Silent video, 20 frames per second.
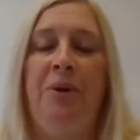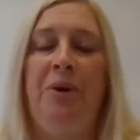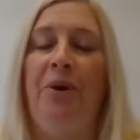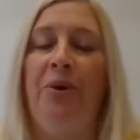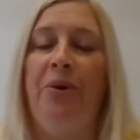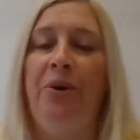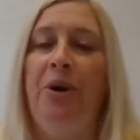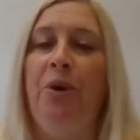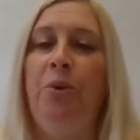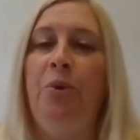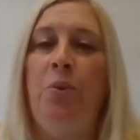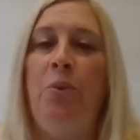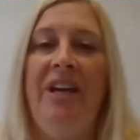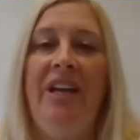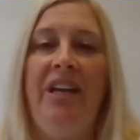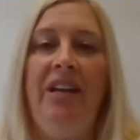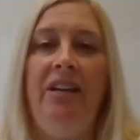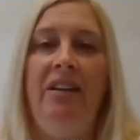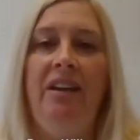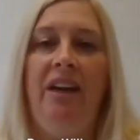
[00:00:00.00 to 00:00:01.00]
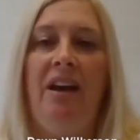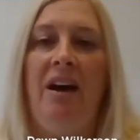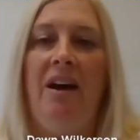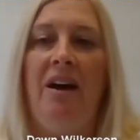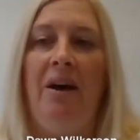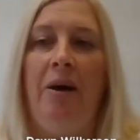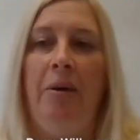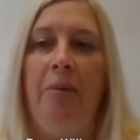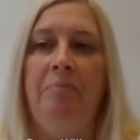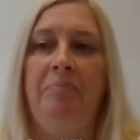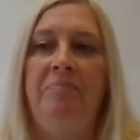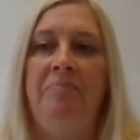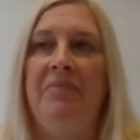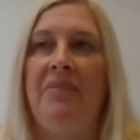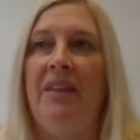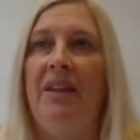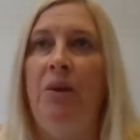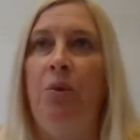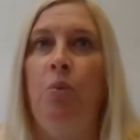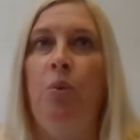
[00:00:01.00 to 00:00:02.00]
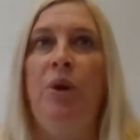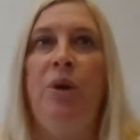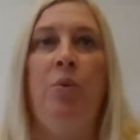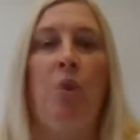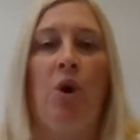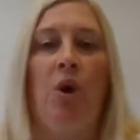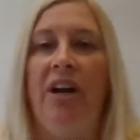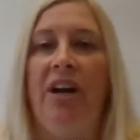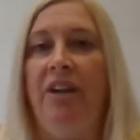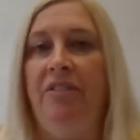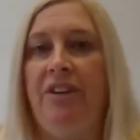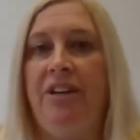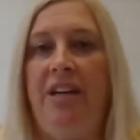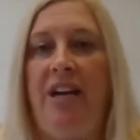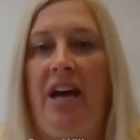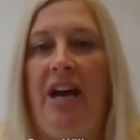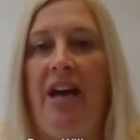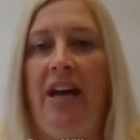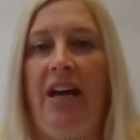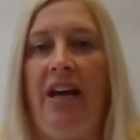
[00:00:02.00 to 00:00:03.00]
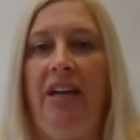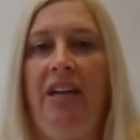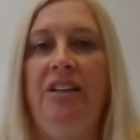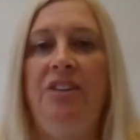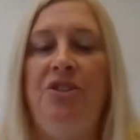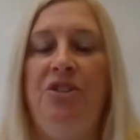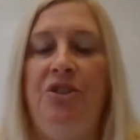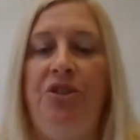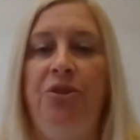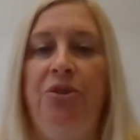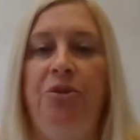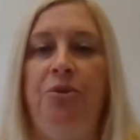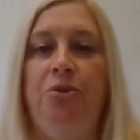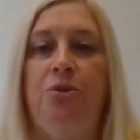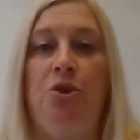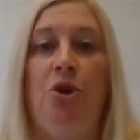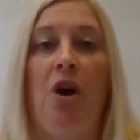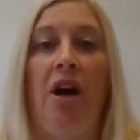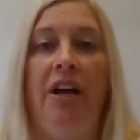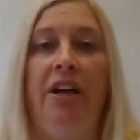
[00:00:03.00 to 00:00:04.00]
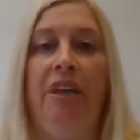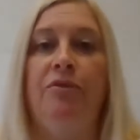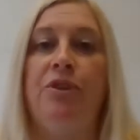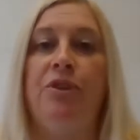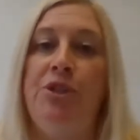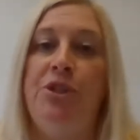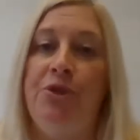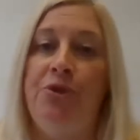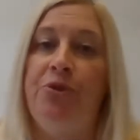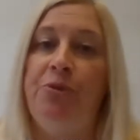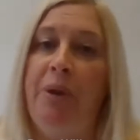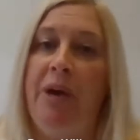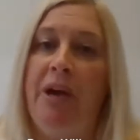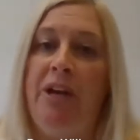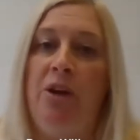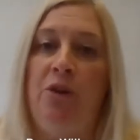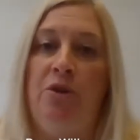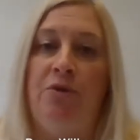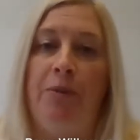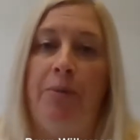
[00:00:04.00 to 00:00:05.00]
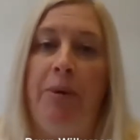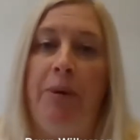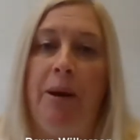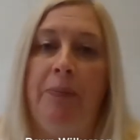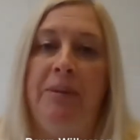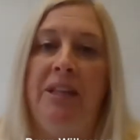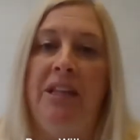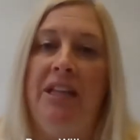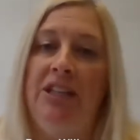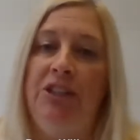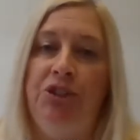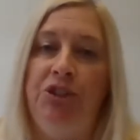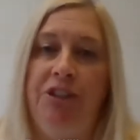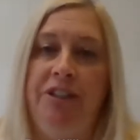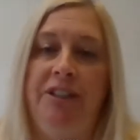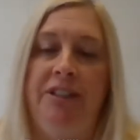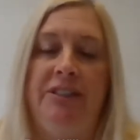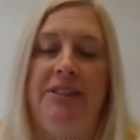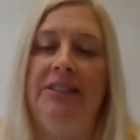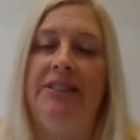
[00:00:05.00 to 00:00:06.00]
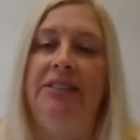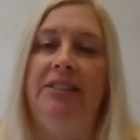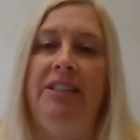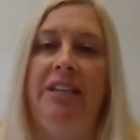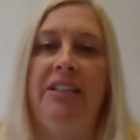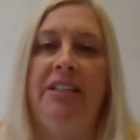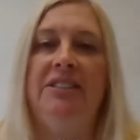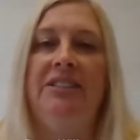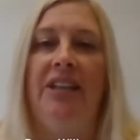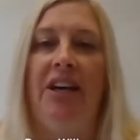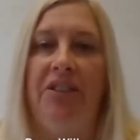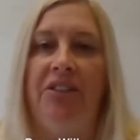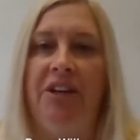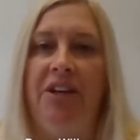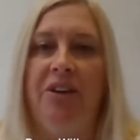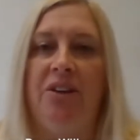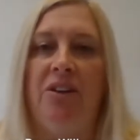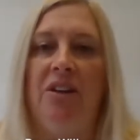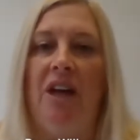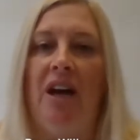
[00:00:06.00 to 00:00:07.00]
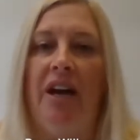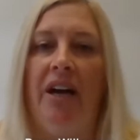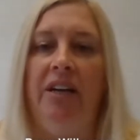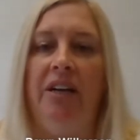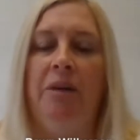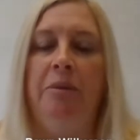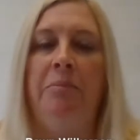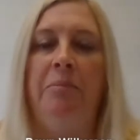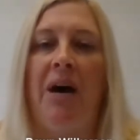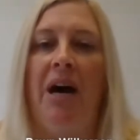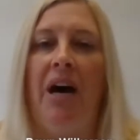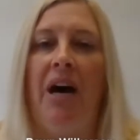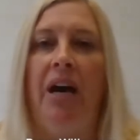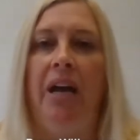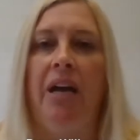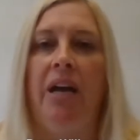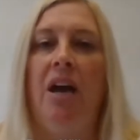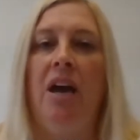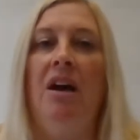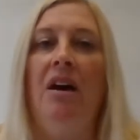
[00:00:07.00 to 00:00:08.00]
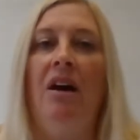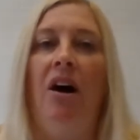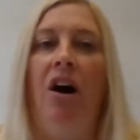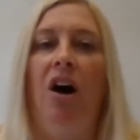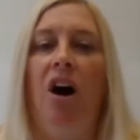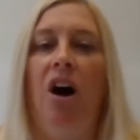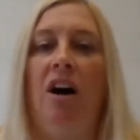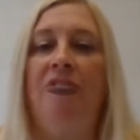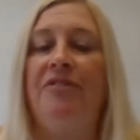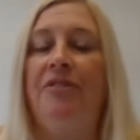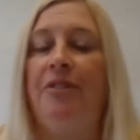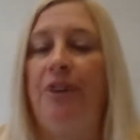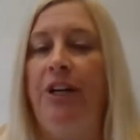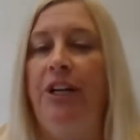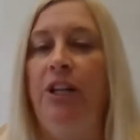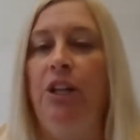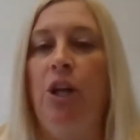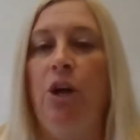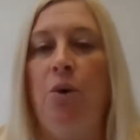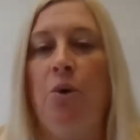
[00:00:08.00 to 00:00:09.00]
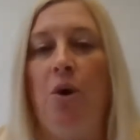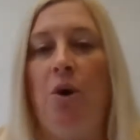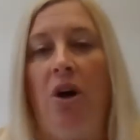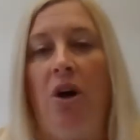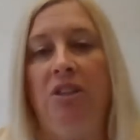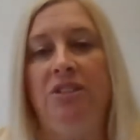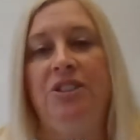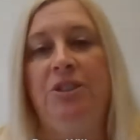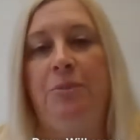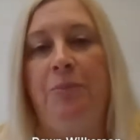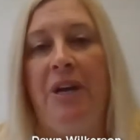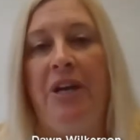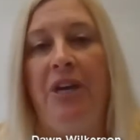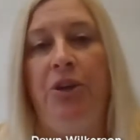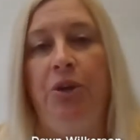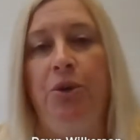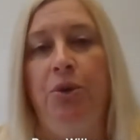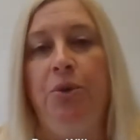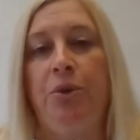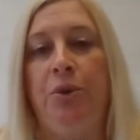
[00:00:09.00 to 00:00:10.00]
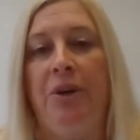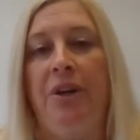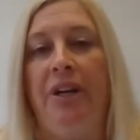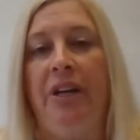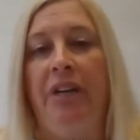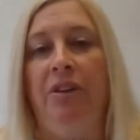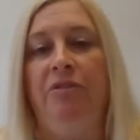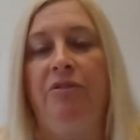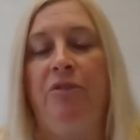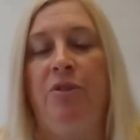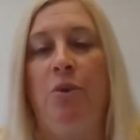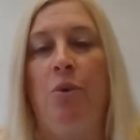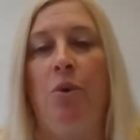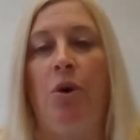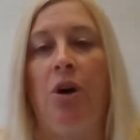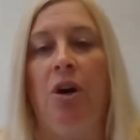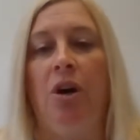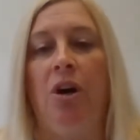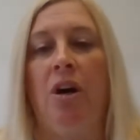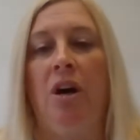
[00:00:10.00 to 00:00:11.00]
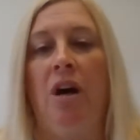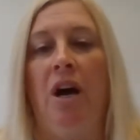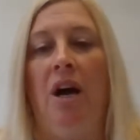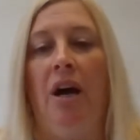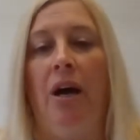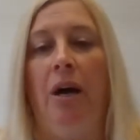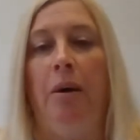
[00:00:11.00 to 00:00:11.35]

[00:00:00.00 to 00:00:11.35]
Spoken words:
Koko, we work every day to try and reduce pet overpopulation in the state of South Carolina by offering low-cost spay-neutering for